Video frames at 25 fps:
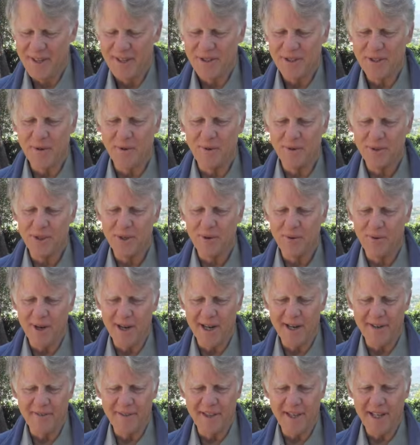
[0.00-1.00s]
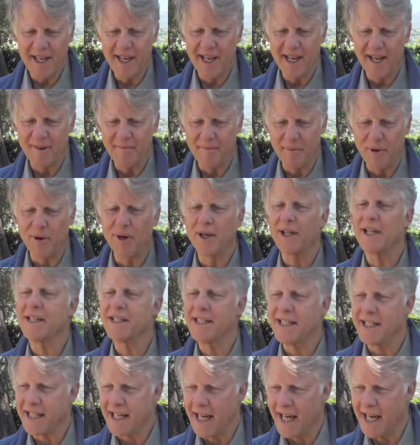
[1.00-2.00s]
so one of the
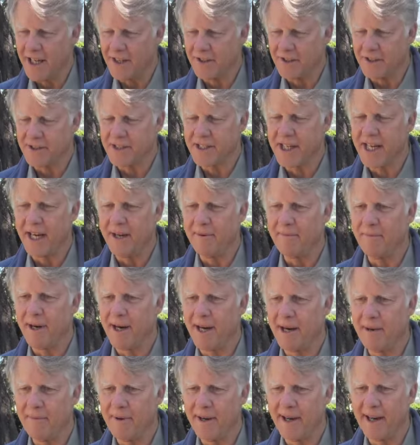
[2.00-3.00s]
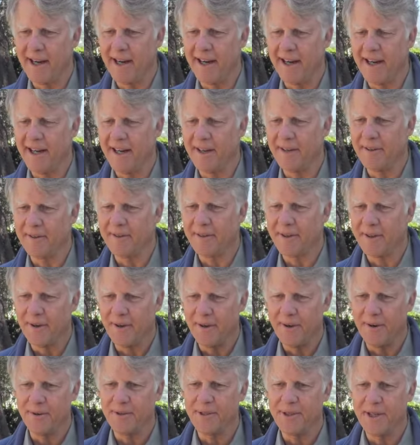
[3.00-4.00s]
moralistic angels came by my
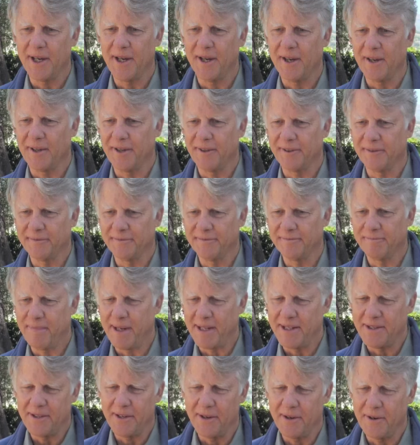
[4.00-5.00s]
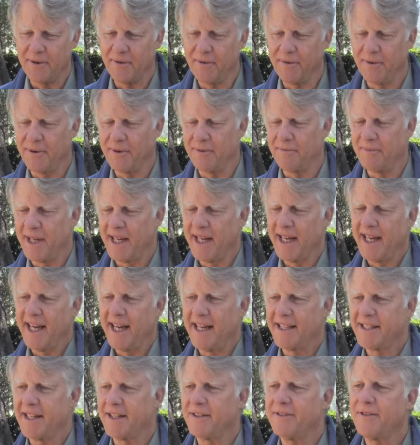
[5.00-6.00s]
hotel pension room
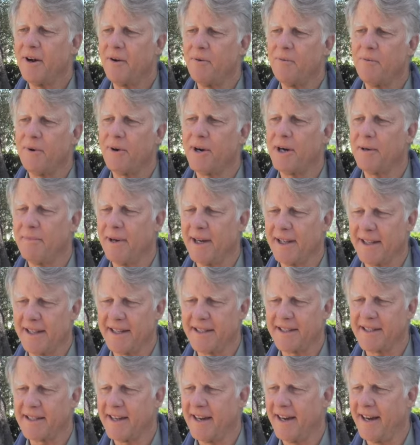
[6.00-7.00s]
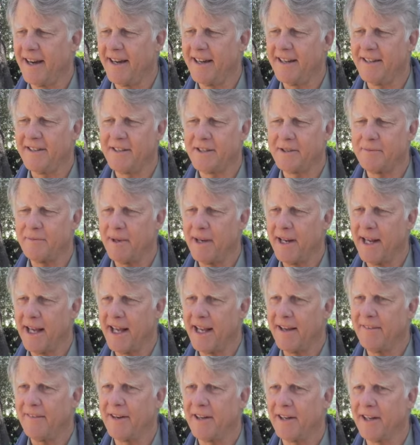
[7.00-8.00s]
and said, don't worry about this guy, he's just been
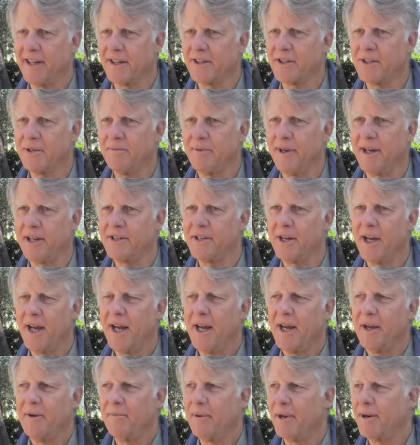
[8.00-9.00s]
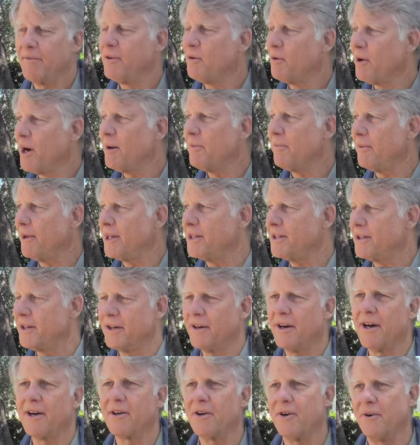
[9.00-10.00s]
having a little too much. But if you want me
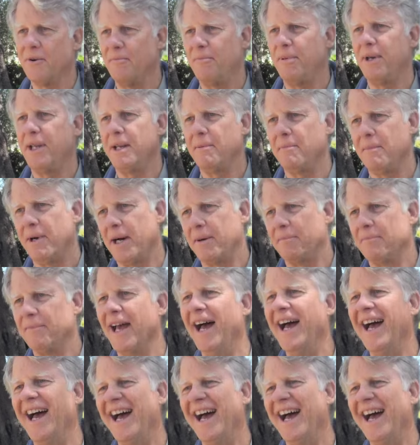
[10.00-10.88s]
to, I'll go and beat him up.